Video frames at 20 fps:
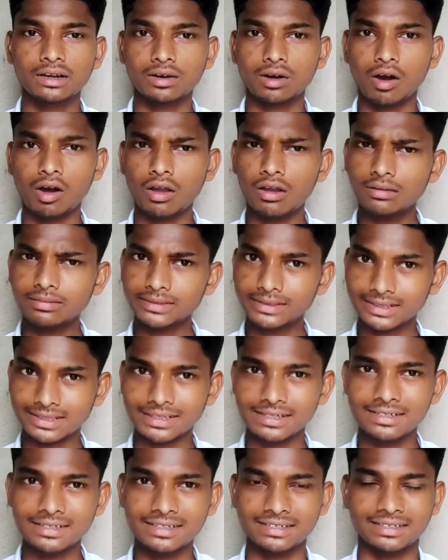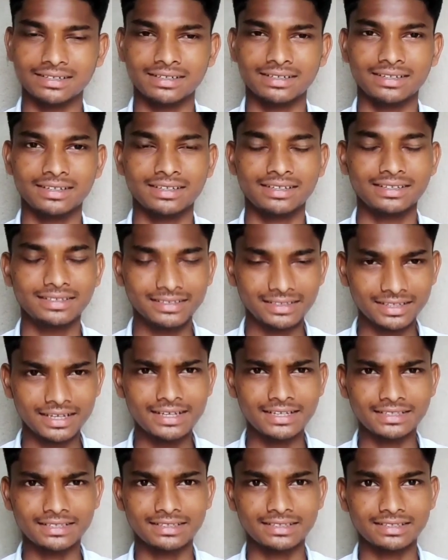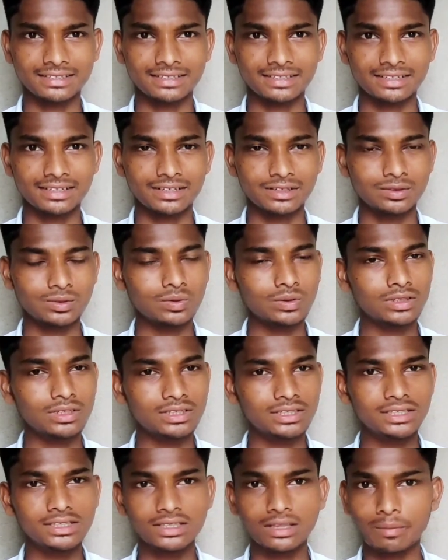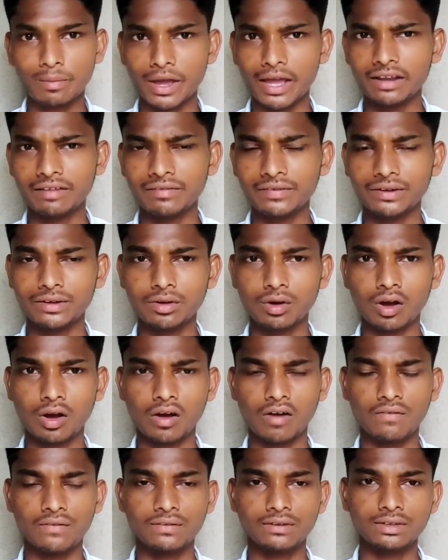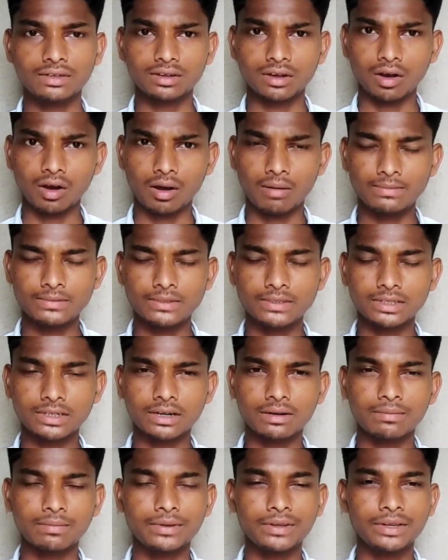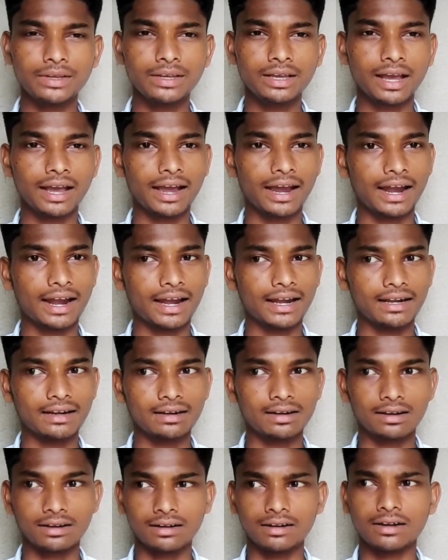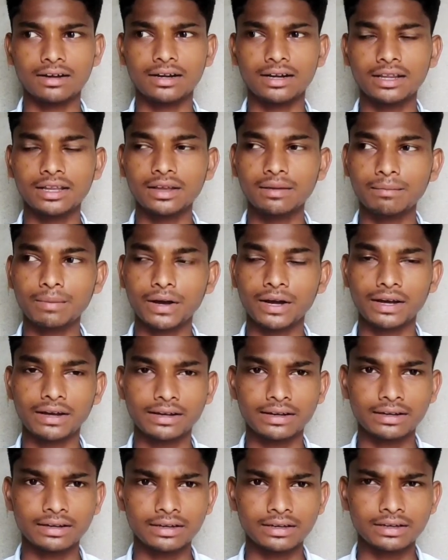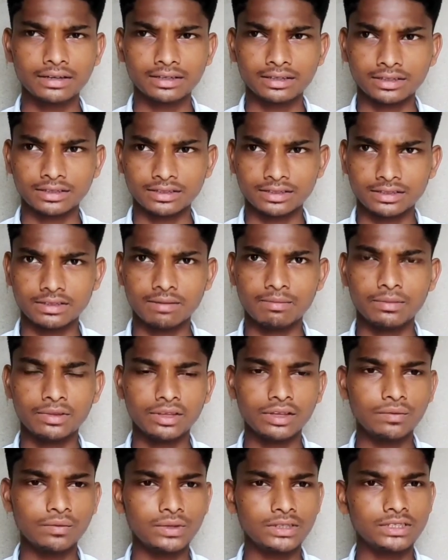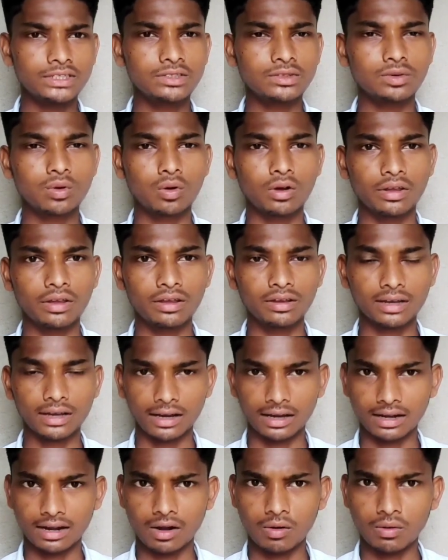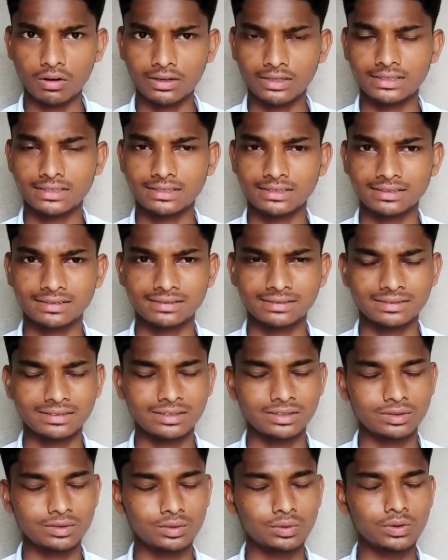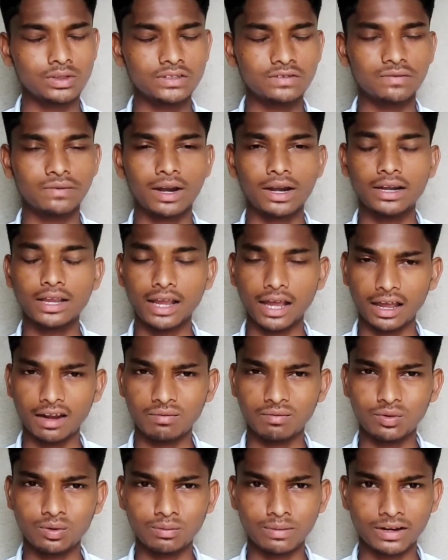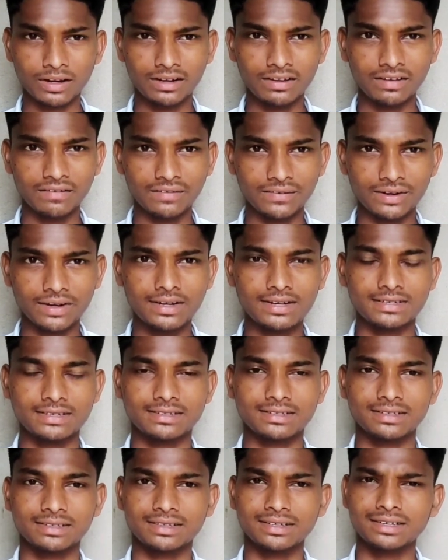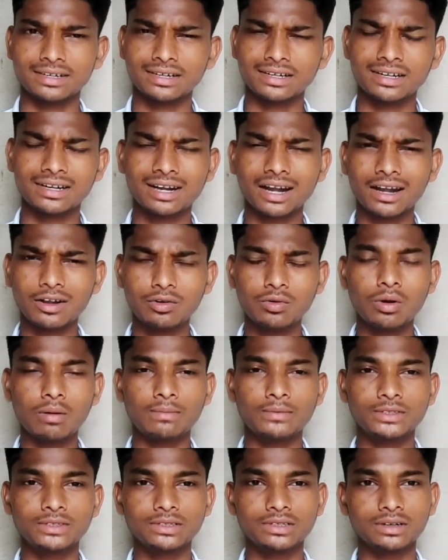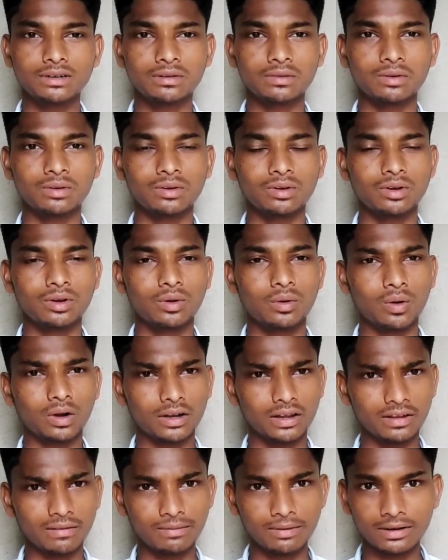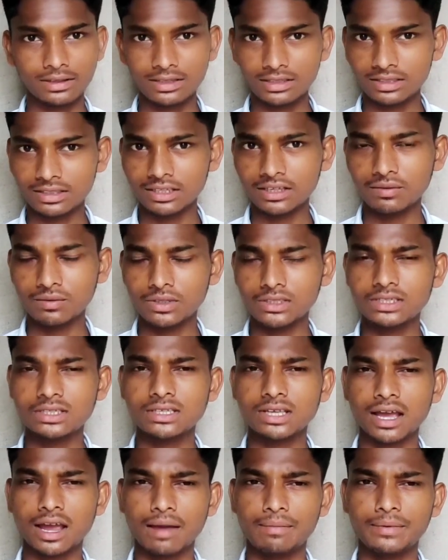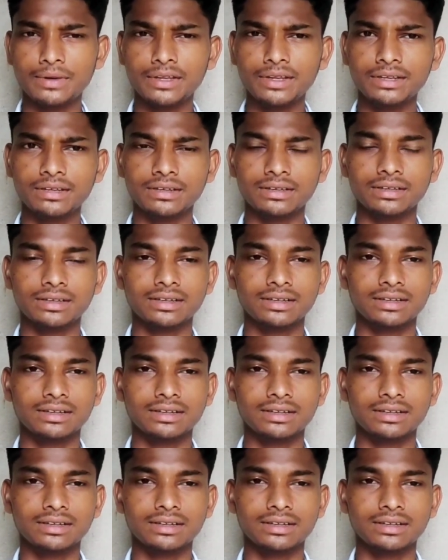all of a sudden. Yes, so this is the benefit of observing and learning by something which is going around us. So it's very helpful, my dear friends. Try to observe whatever the thing which is happening